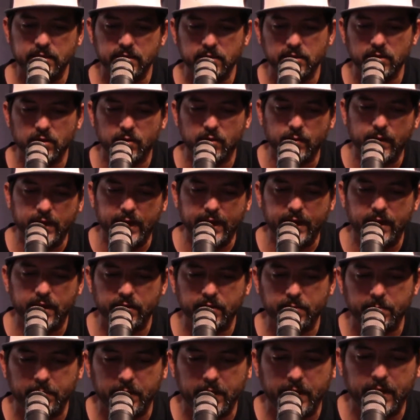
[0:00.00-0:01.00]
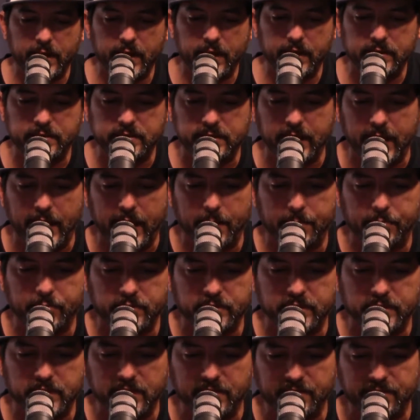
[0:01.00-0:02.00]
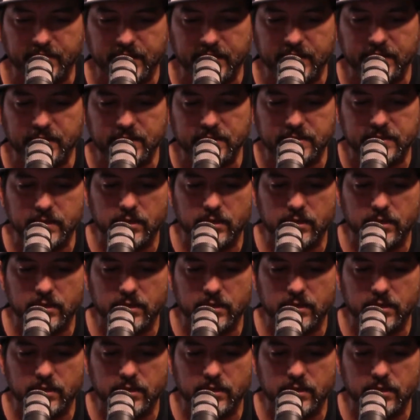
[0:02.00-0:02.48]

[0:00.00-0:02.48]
out of the box, the Apple TVs,